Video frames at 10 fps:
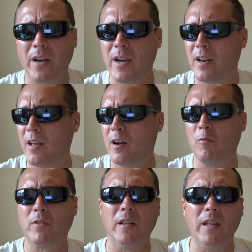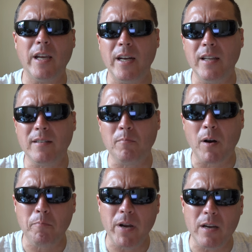hanging out with the ladies and
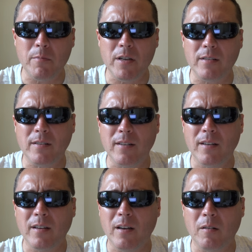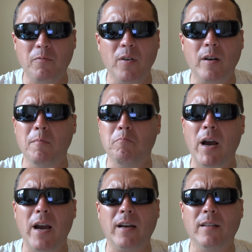my babies. I'm fucking
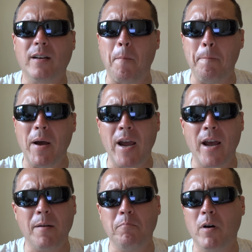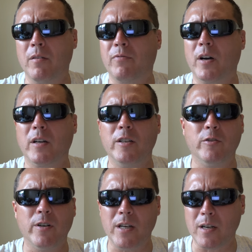back like a bad motherfucking
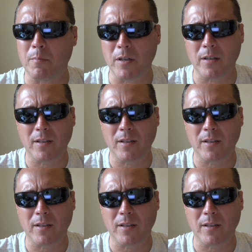dream.